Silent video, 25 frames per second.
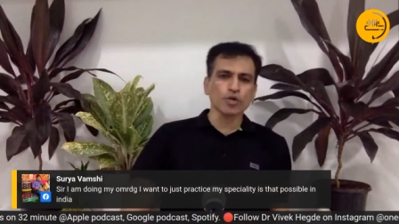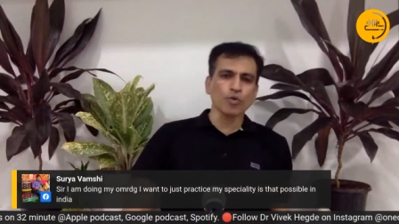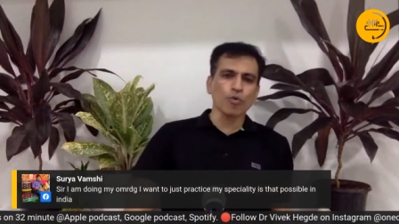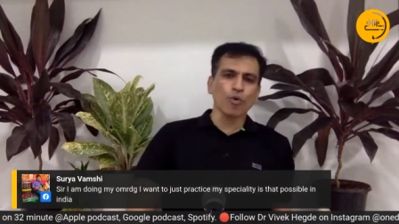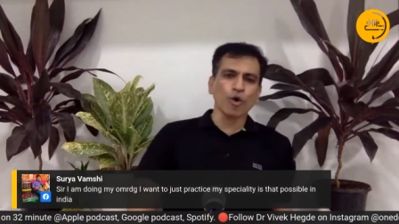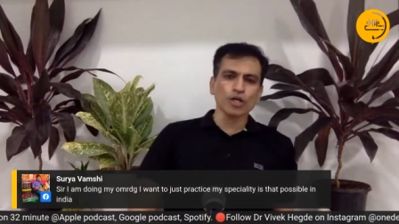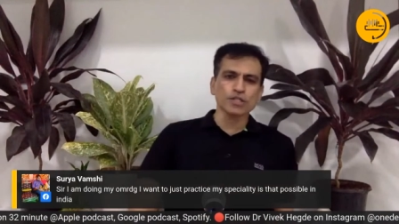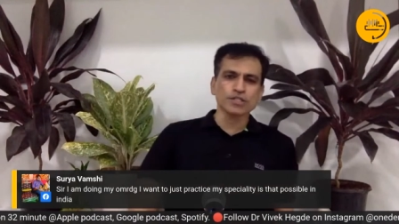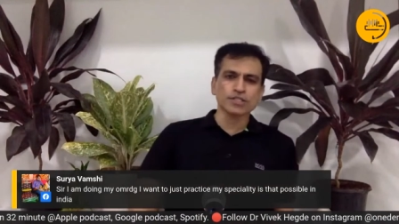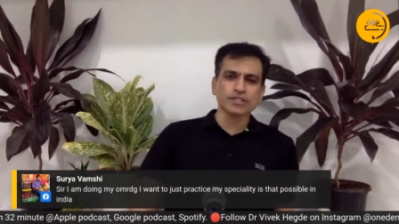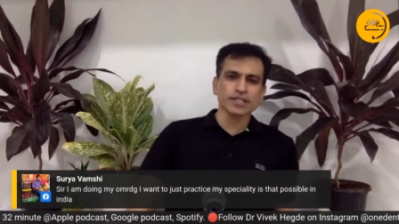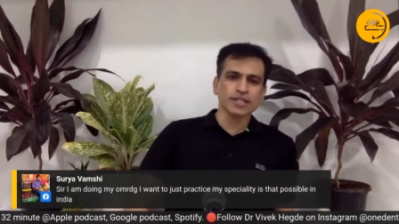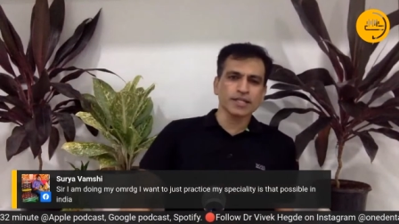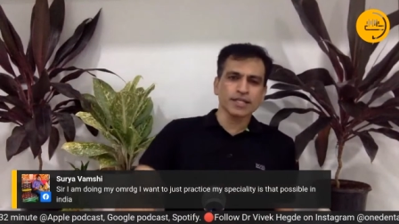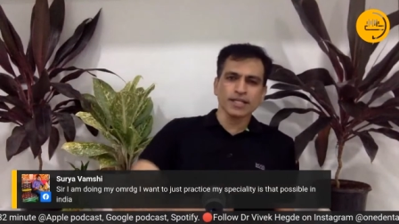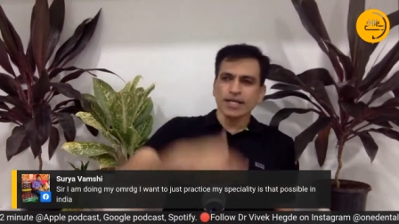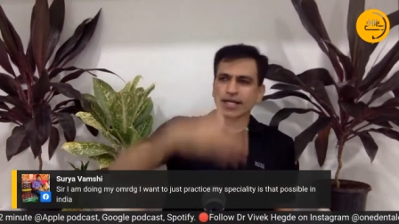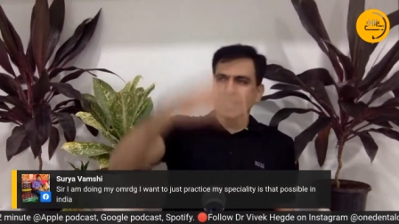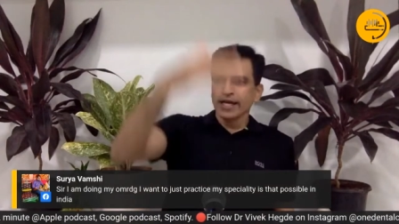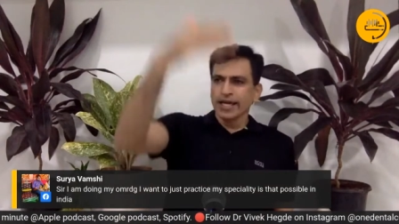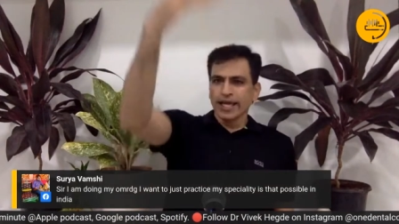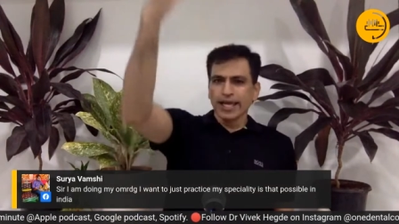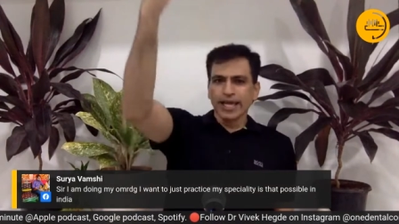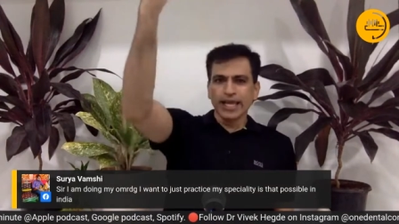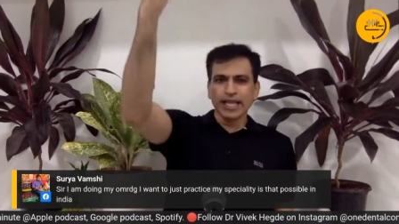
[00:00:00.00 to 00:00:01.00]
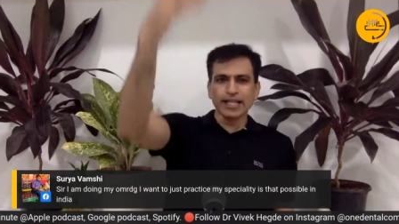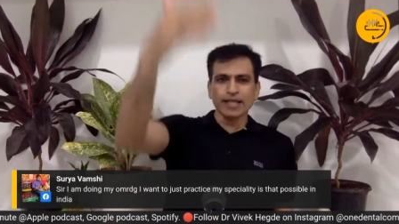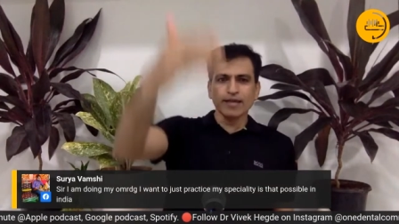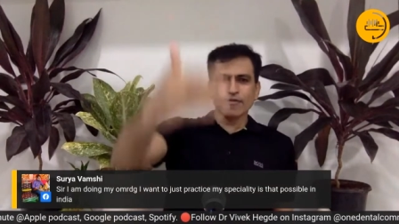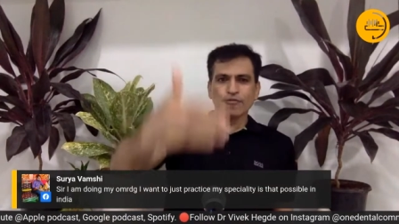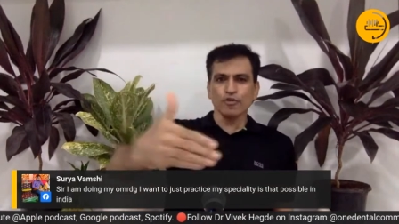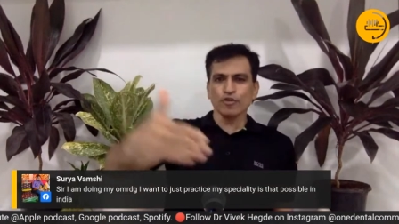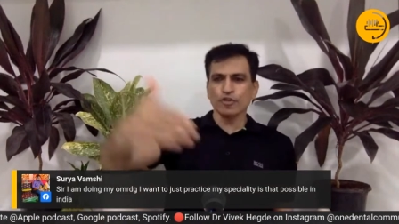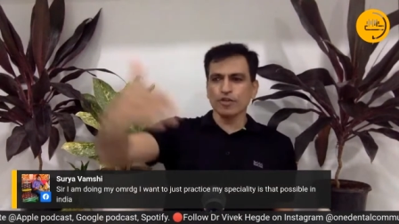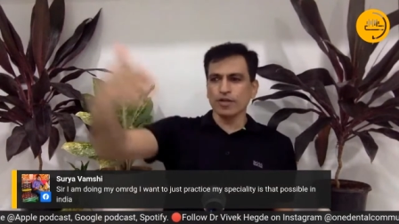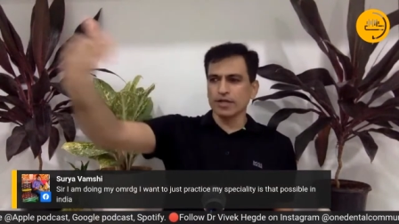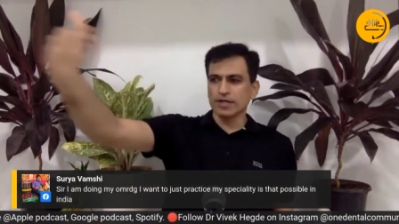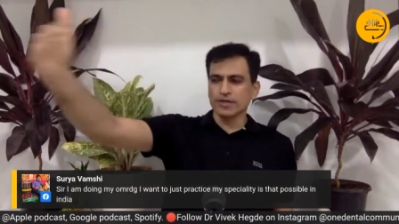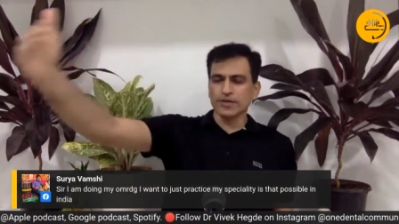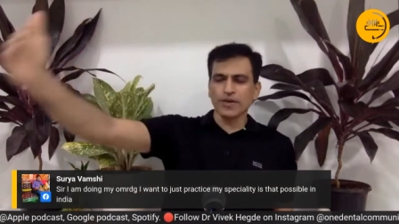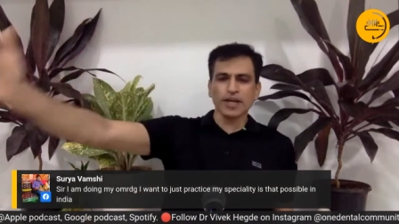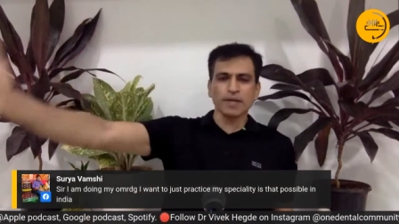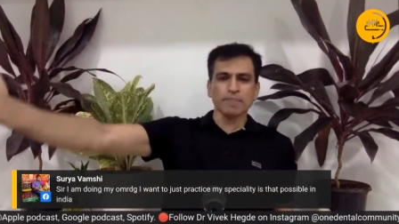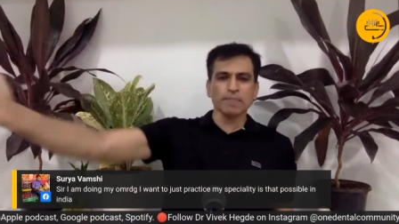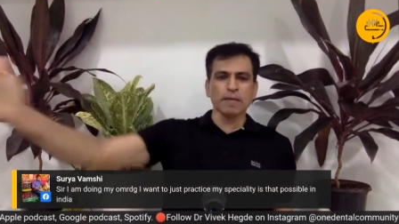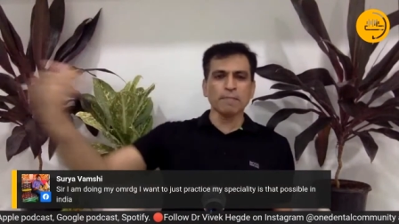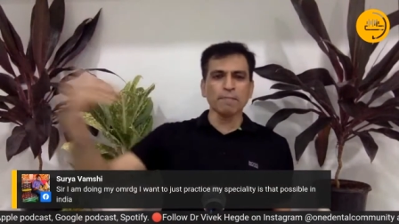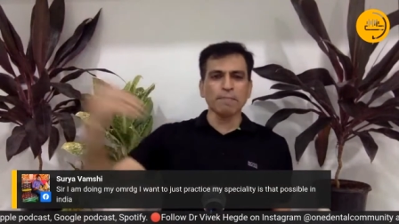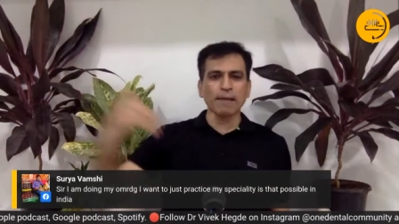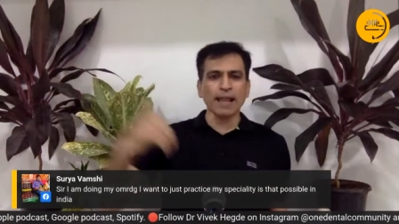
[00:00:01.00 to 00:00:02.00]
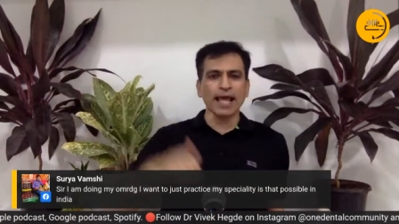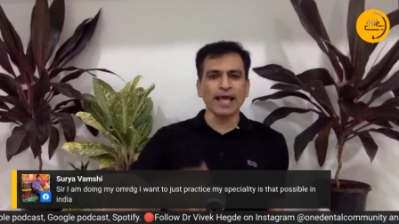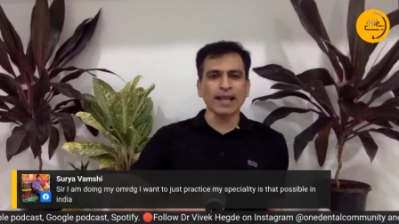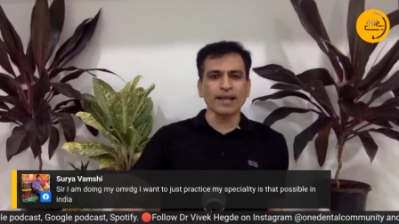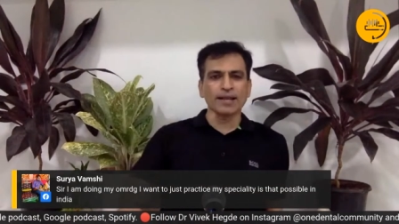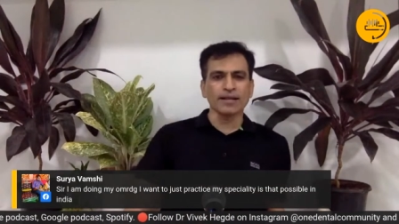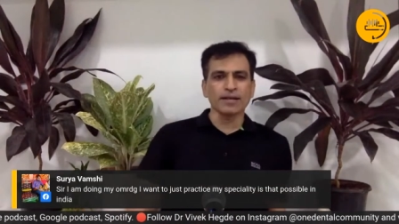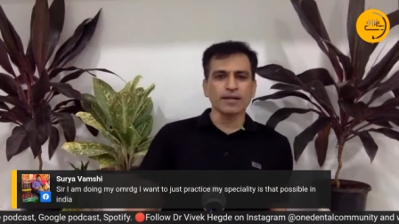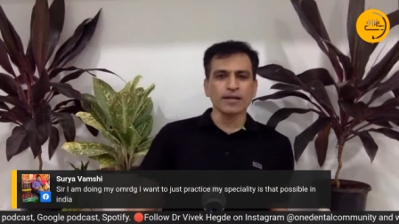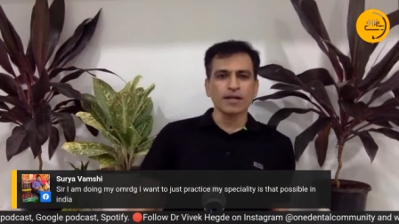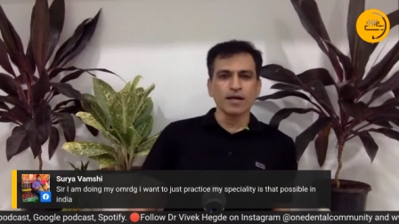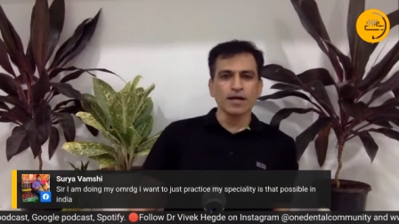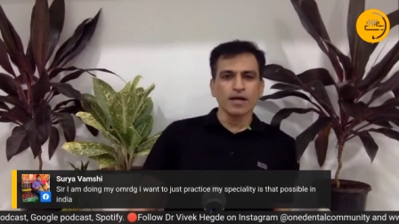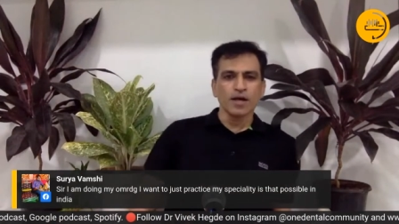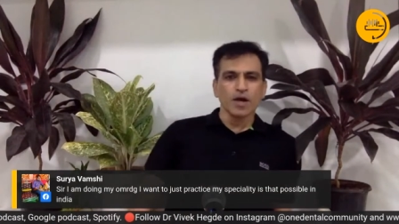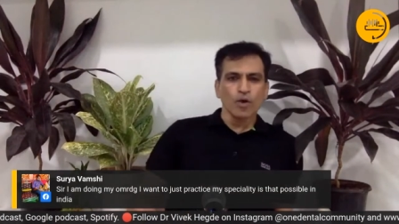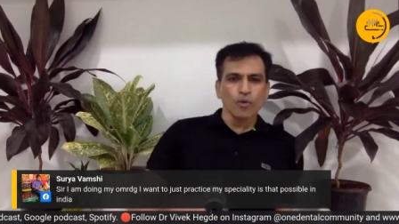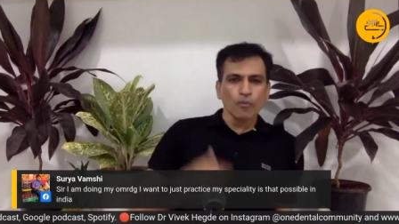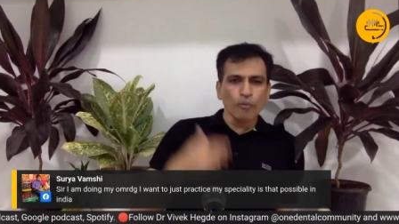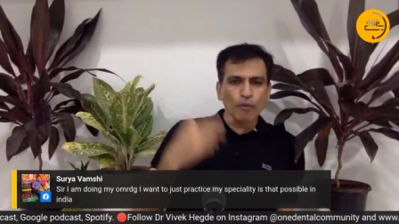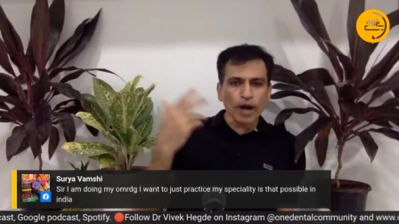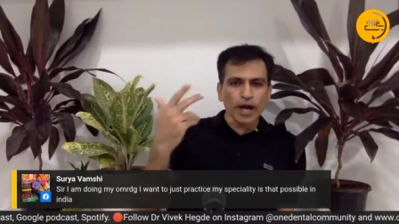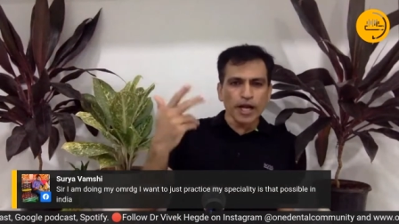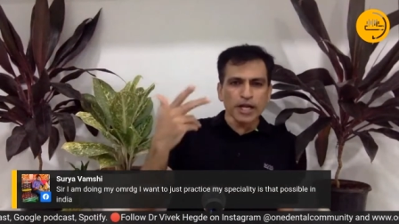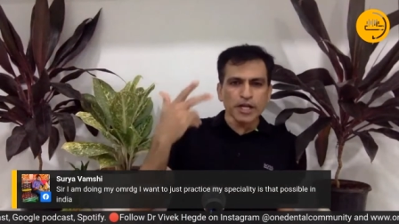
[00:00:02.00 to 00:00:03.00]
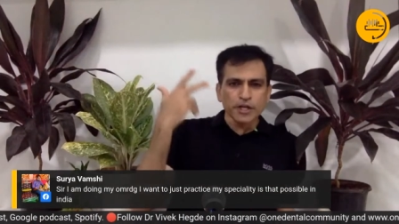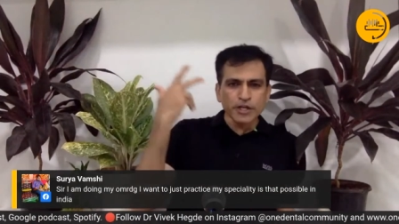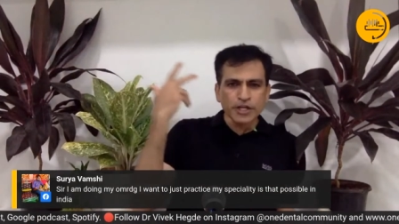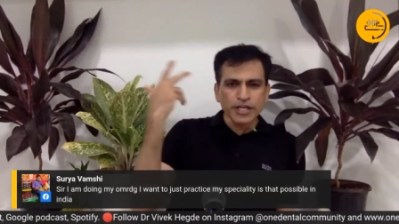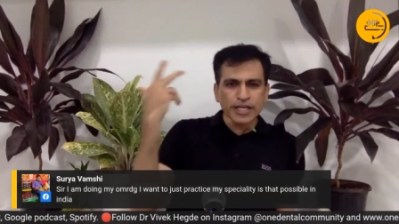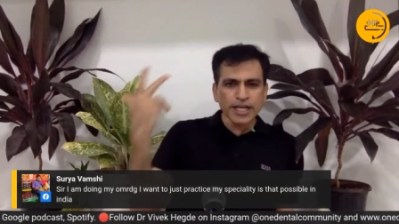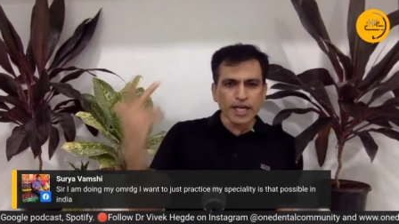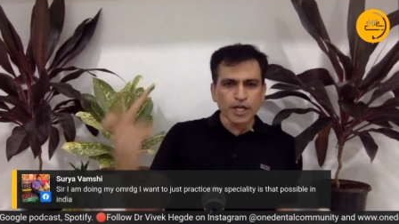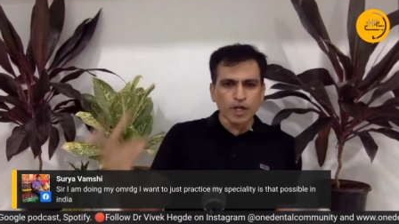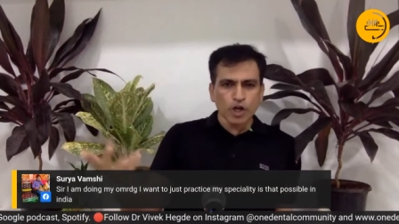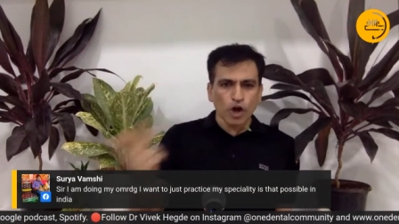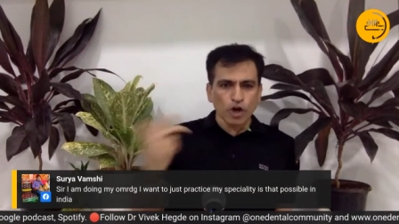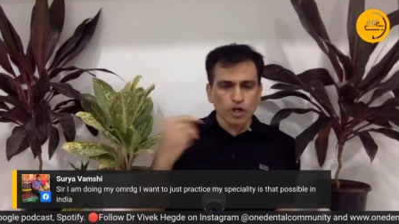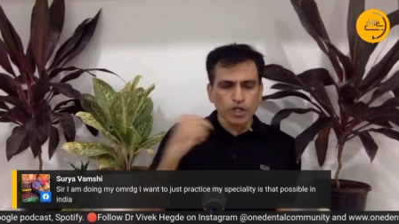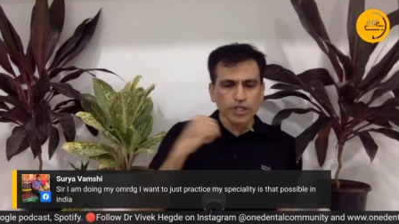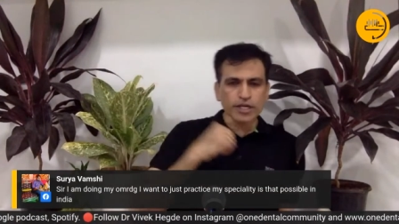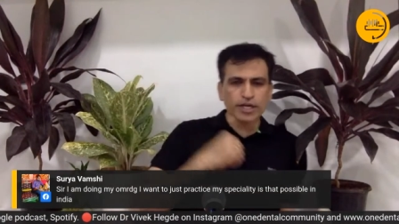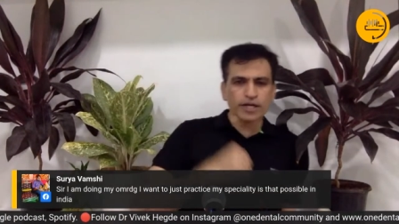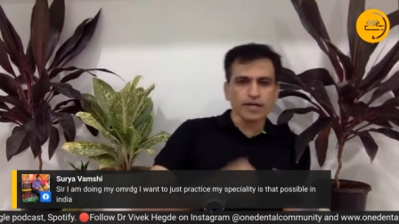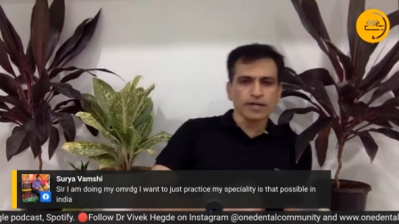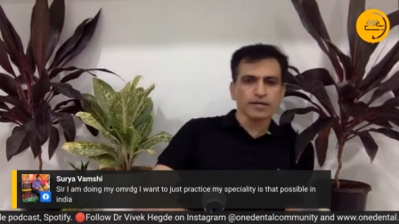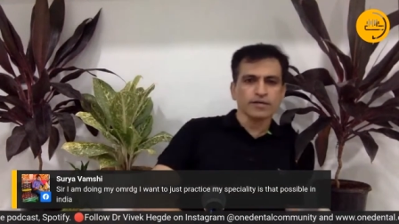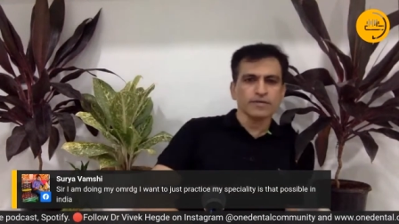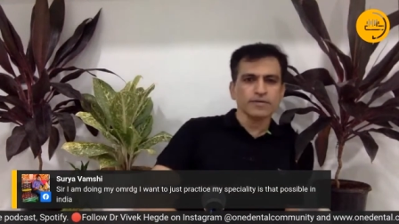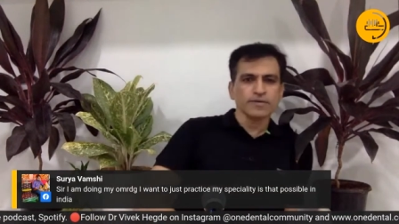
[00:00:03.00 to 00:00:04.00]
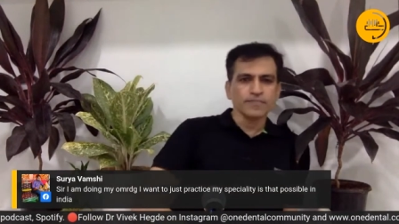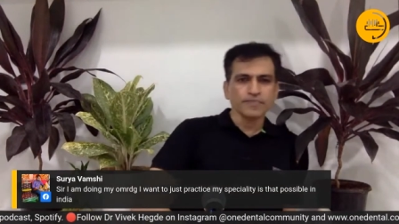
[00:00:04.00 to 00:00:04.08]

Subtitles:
Watson, he'll give you the treatment plan. Why do you need a doctor?